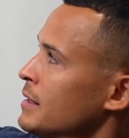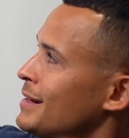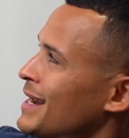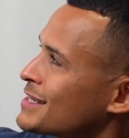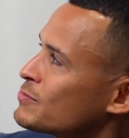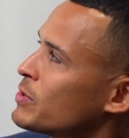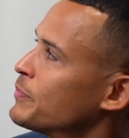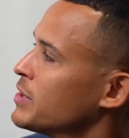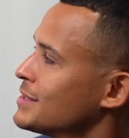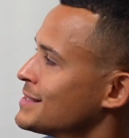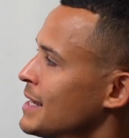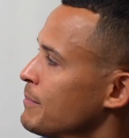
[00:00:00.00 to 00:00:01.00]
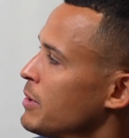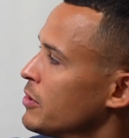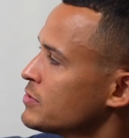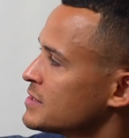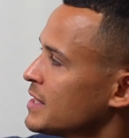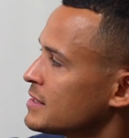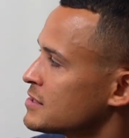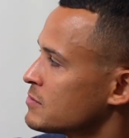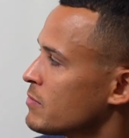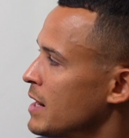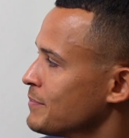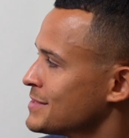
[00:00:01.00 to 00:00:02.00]
Next, we put tempo, sets,
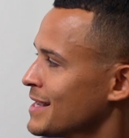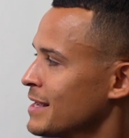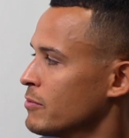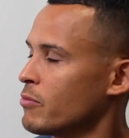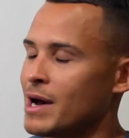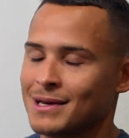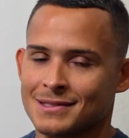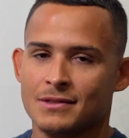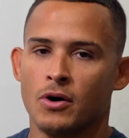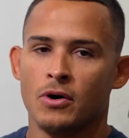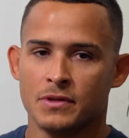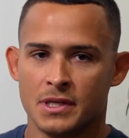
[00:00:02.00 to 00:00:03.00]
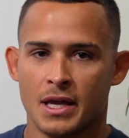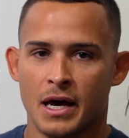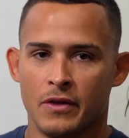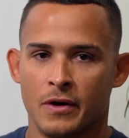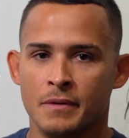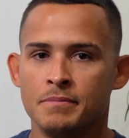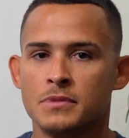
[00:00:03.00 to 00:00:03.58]
reps, and rest all together.